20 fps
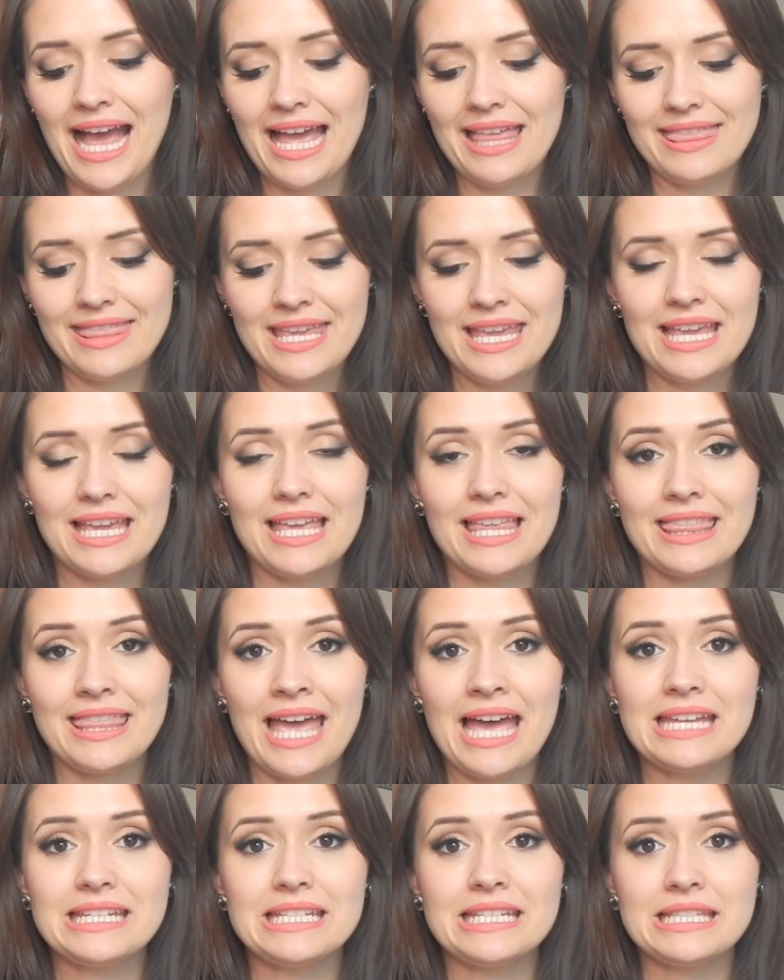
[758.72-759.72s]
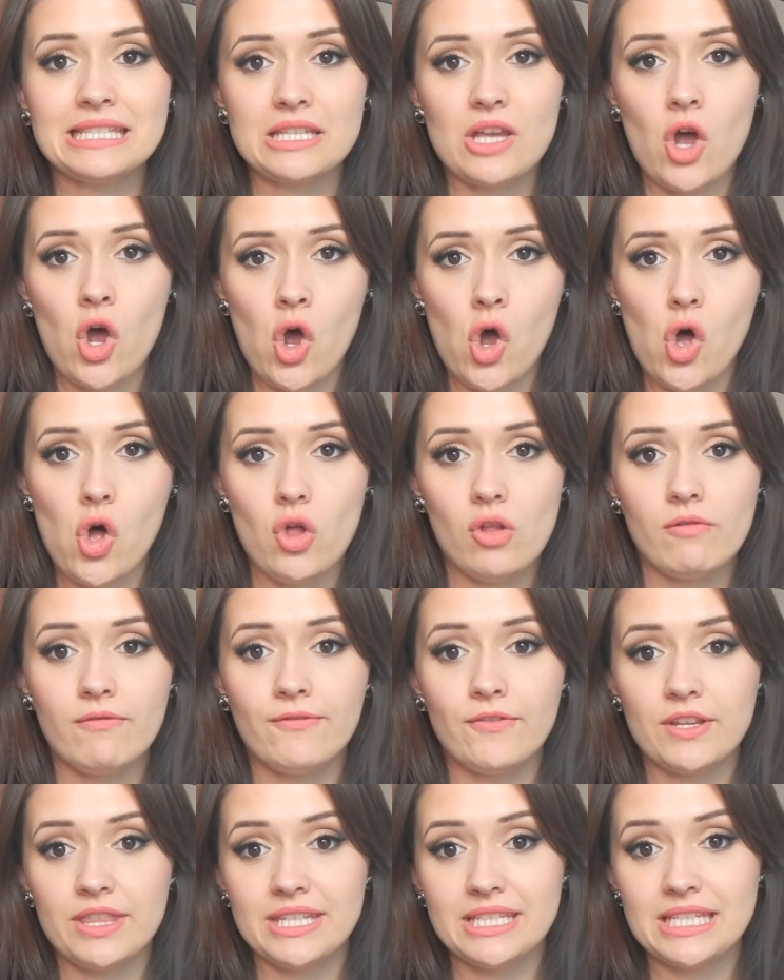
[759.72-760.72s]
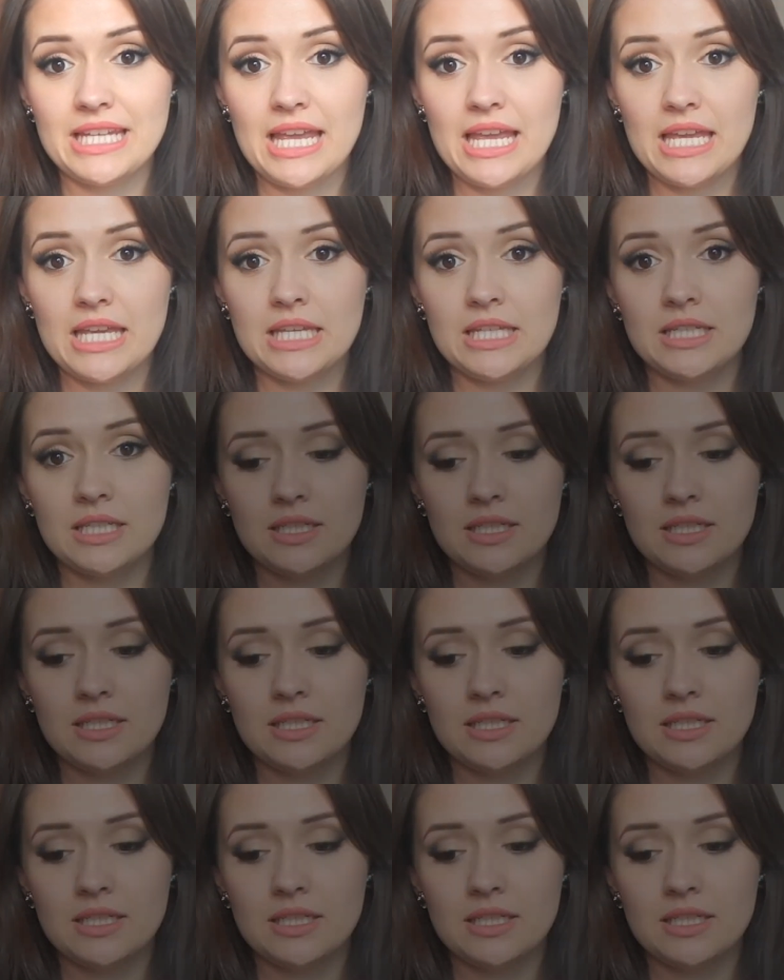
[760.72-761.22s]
think that is all for the day.